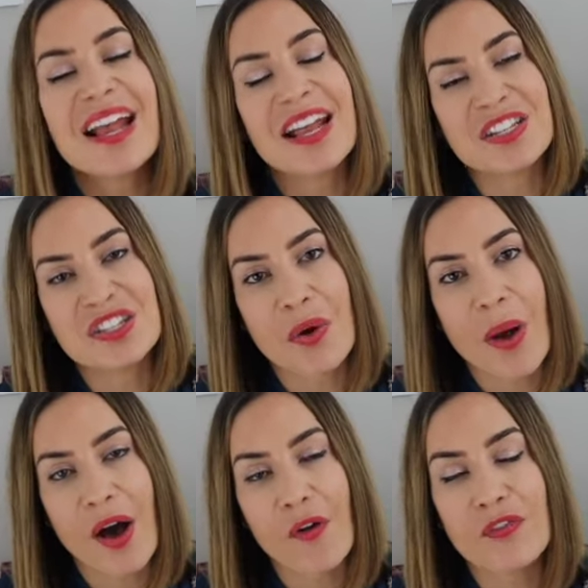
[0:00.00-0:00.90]
it's so
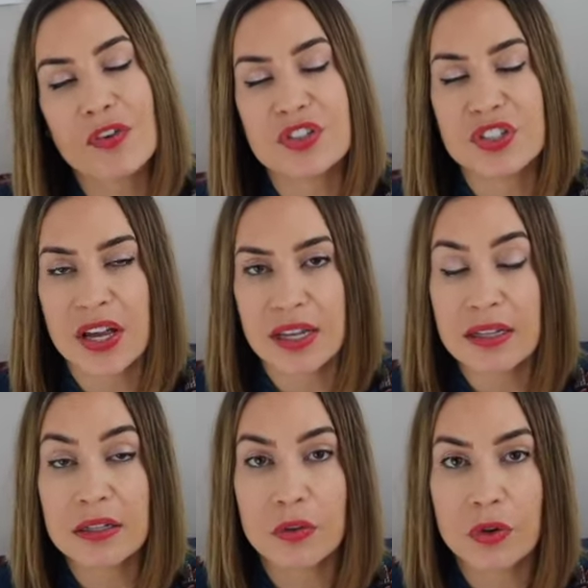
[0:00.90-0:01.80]
helpful to
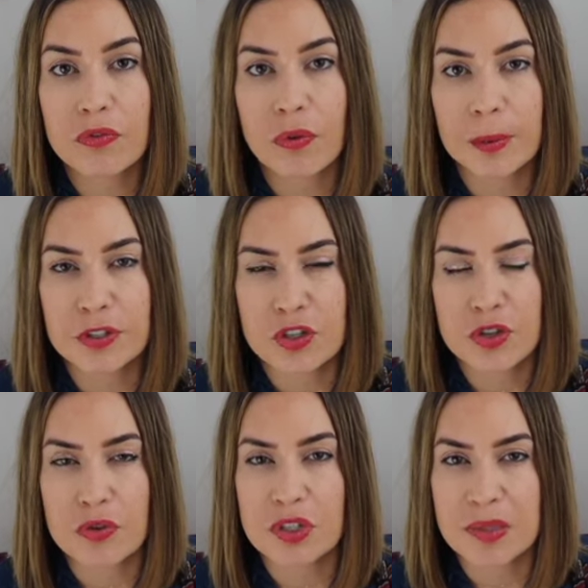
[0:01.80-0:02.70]
look forward to
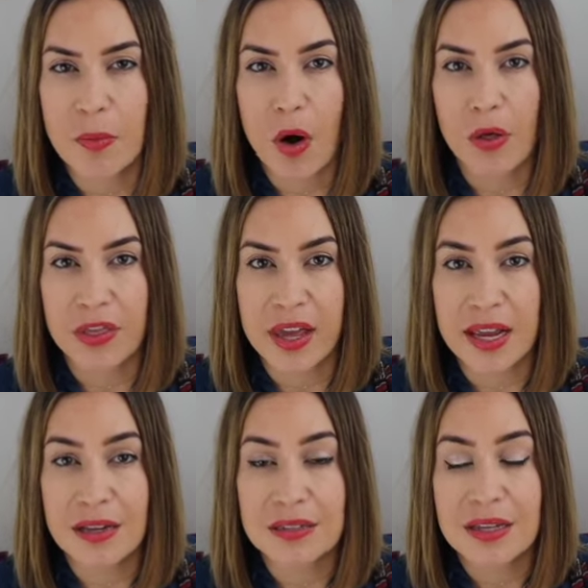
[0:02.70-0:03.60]
those small
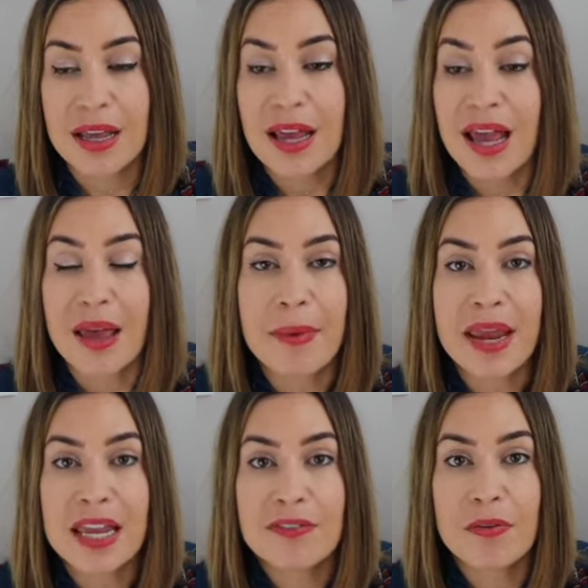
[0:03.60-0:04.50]
things. It may
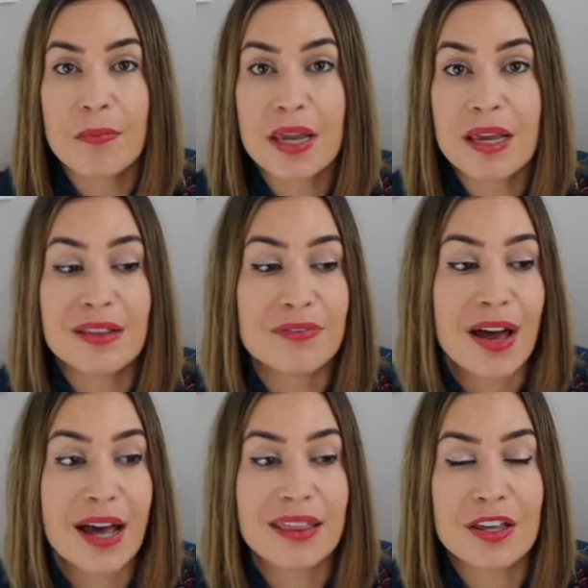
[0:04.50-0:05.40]
even be the
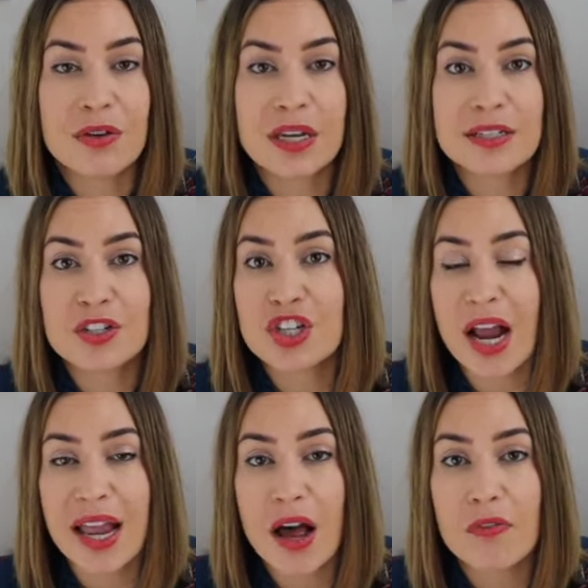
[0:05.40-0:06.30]
fact that you get to
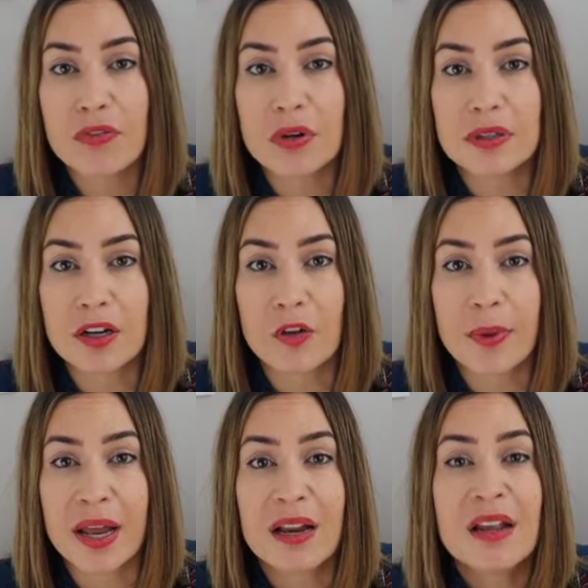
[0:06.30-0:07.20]
check out for a little
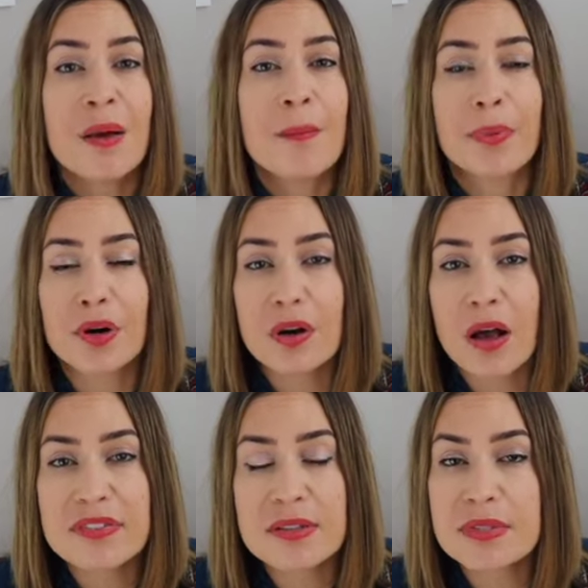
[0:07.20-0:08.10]
bit, burn
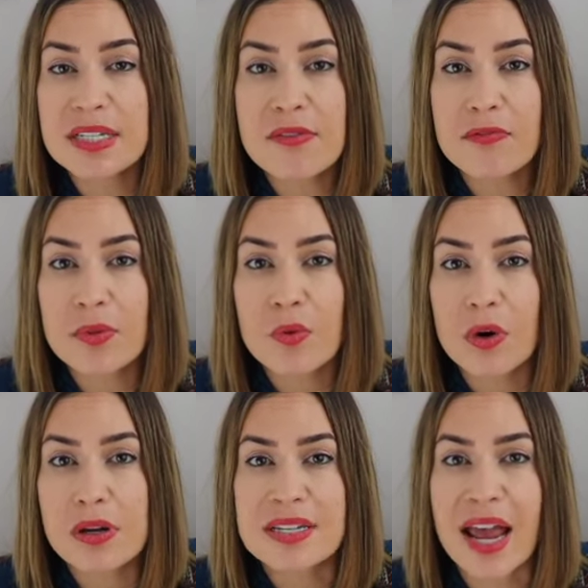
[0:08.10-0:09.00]
off some steam from the
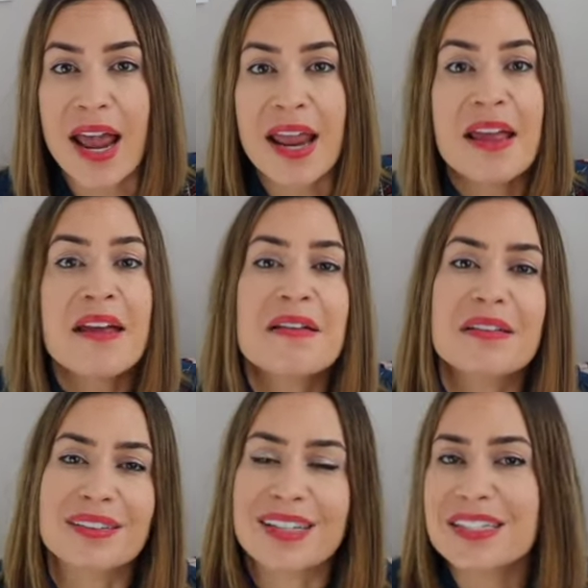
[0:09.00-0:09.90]
workday,
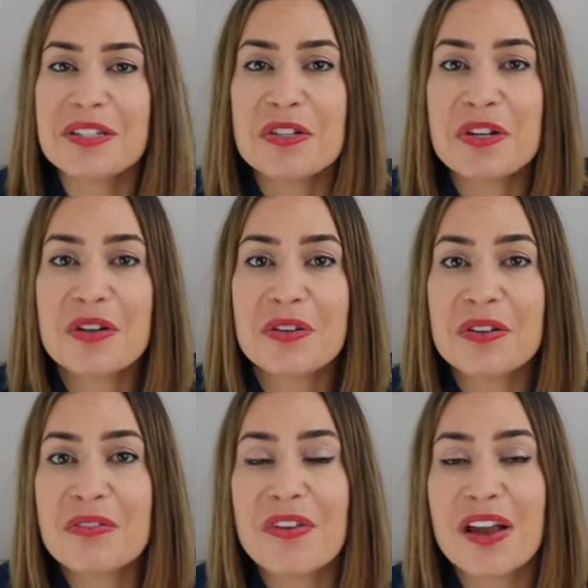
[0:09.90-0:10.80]
listen to your
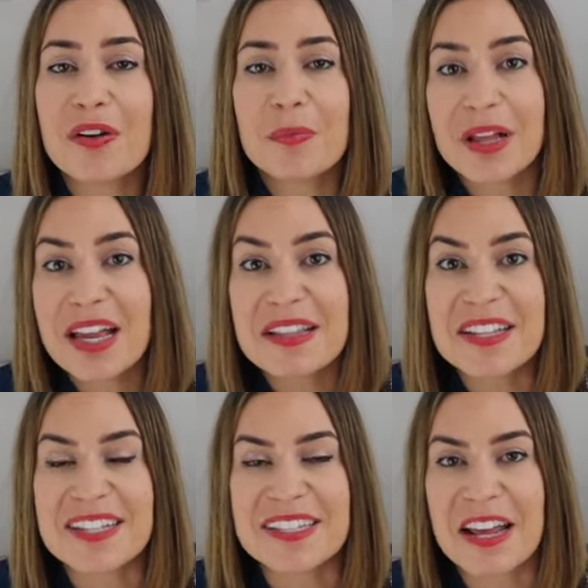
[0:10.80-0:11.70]
new favorite
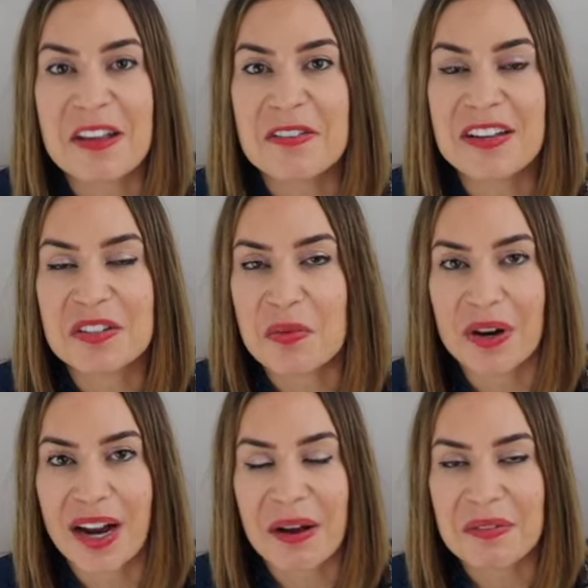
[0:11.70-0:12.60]
playlist that you get to
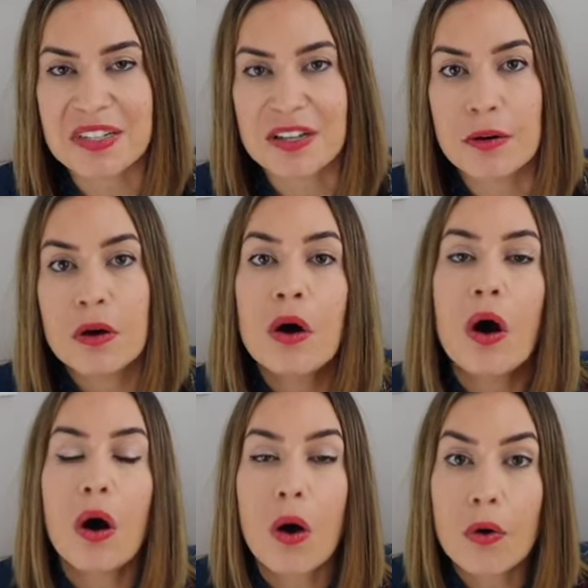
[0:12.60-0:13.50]
work out to.
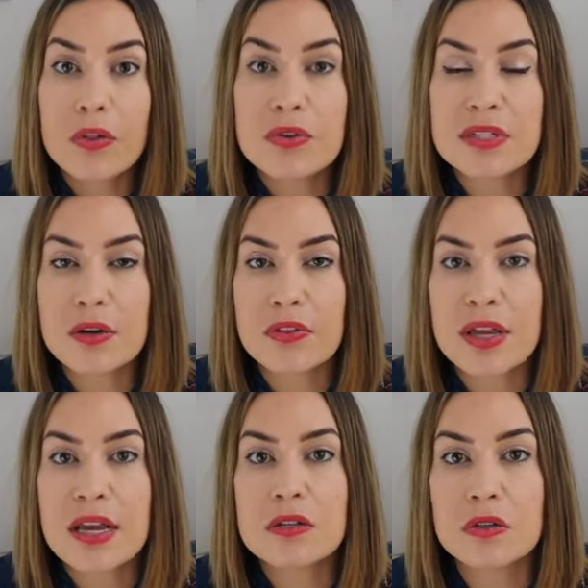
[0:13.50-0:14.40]
All those little
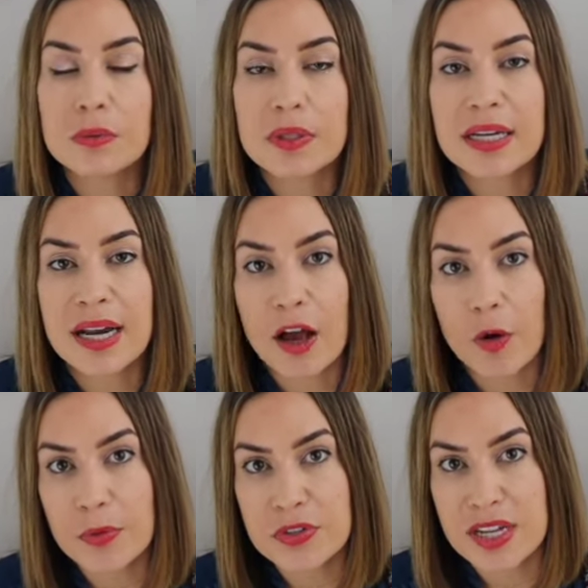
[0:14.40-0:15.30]
things are really going to
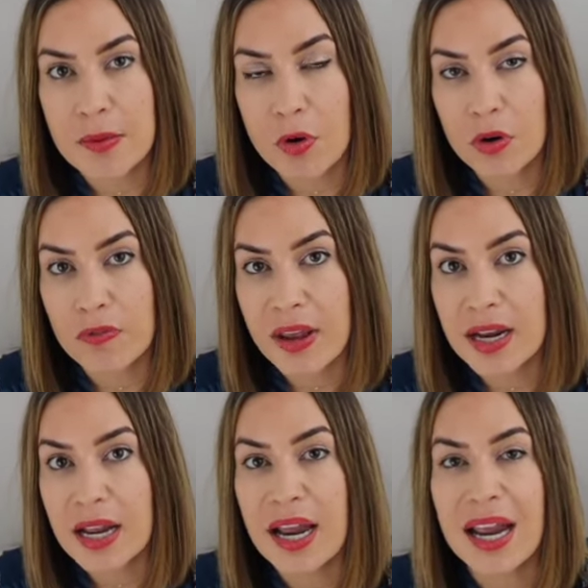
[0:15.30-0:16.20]
help you stay
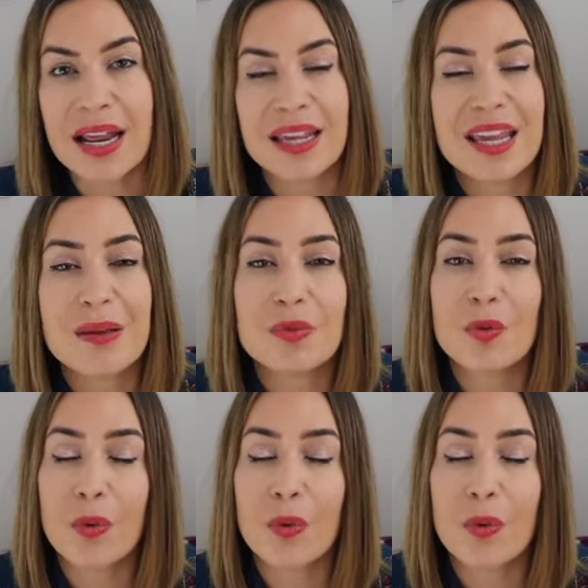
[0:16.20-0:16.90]
motivated and keep the